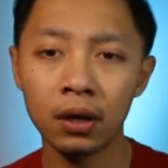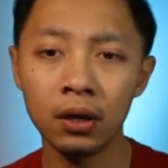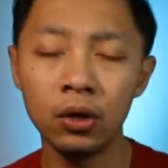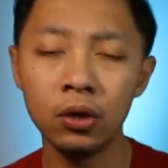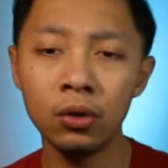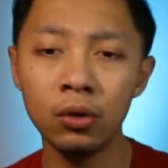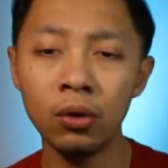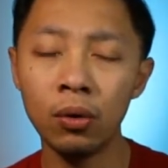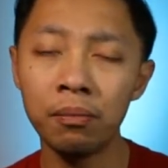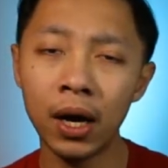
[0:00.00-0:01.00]

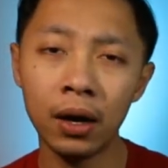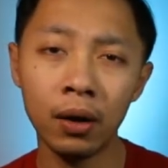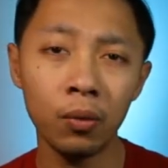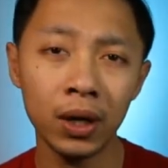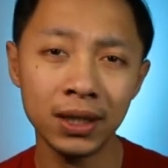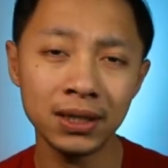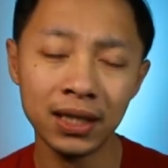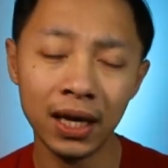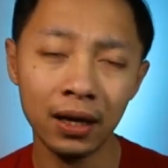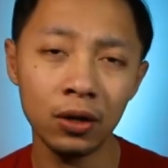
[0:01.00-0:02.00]
you might want to
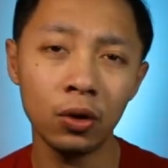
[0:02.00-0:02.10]
set your